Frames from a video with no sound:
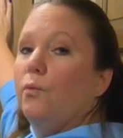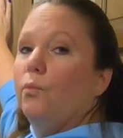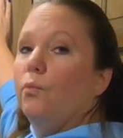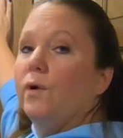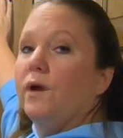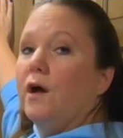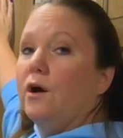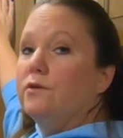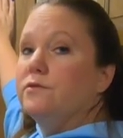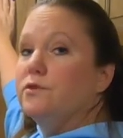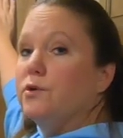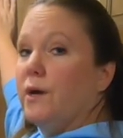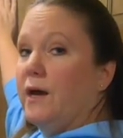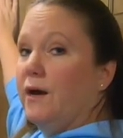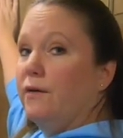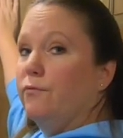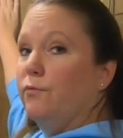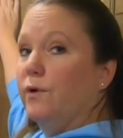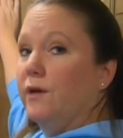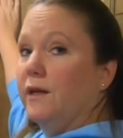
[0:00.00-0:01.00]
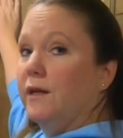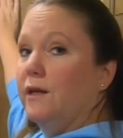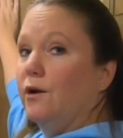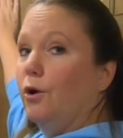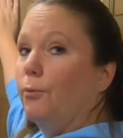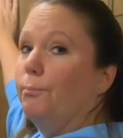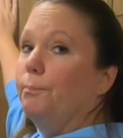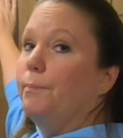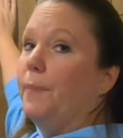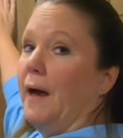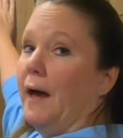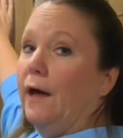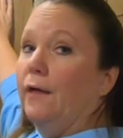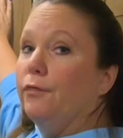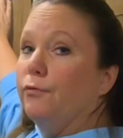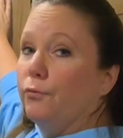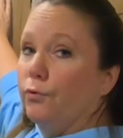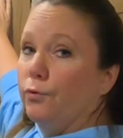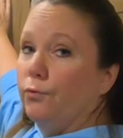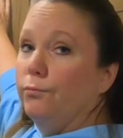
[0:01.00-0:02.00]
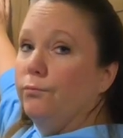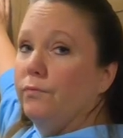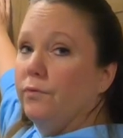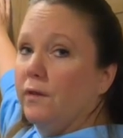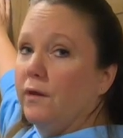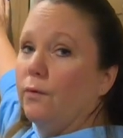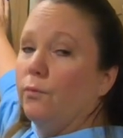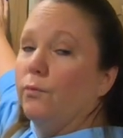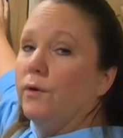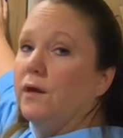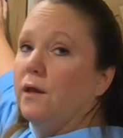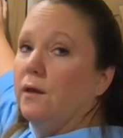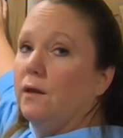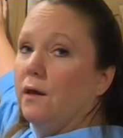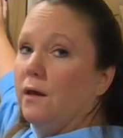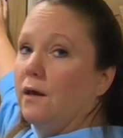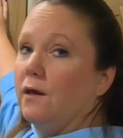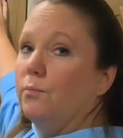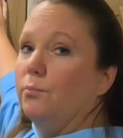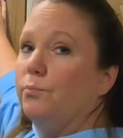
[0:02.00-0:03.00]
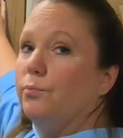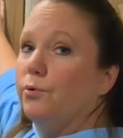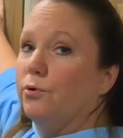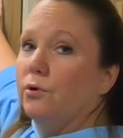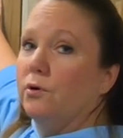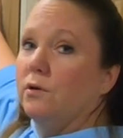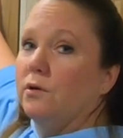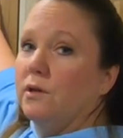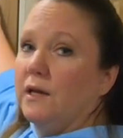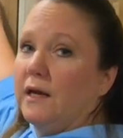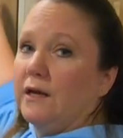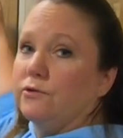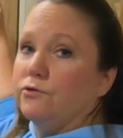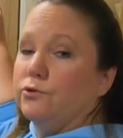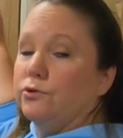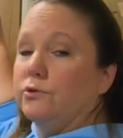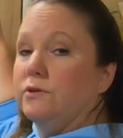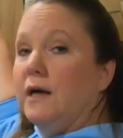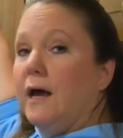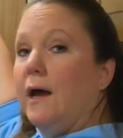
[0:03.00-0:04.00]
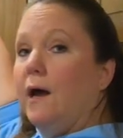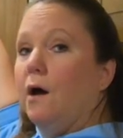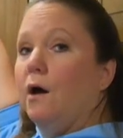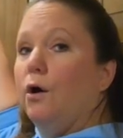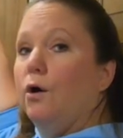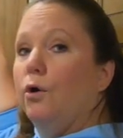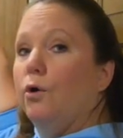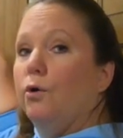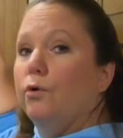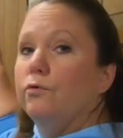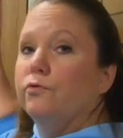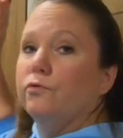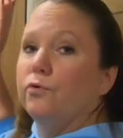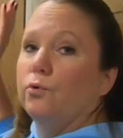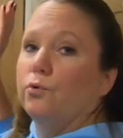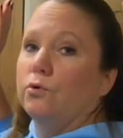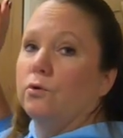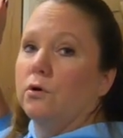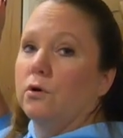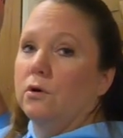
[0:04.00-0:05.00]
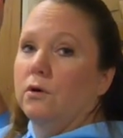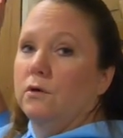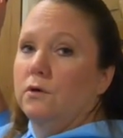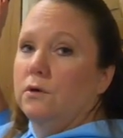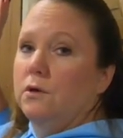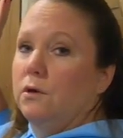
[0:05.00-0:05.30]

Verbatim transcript: We also have one in our bathroom that we can put extra towels or